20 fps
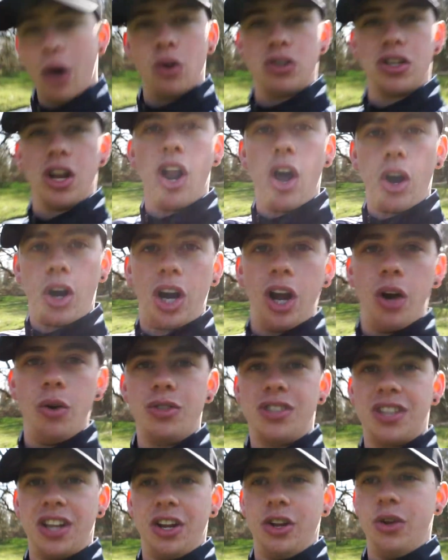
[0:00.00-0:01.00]
was a lot
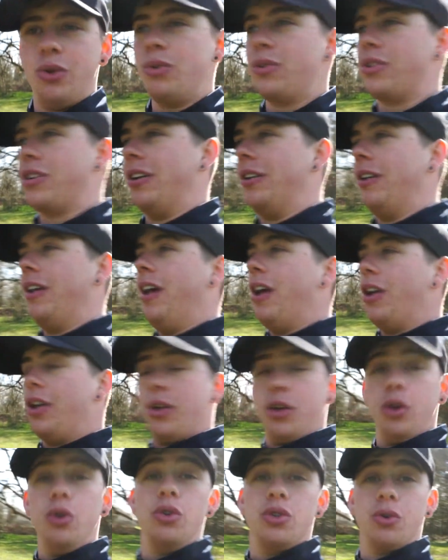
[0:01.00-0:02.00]
closer than usual
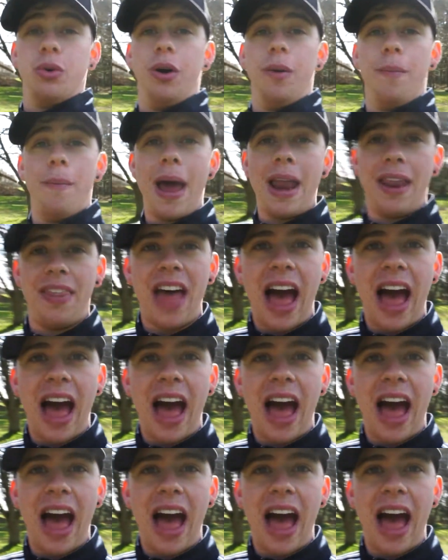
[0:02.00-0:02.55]
meant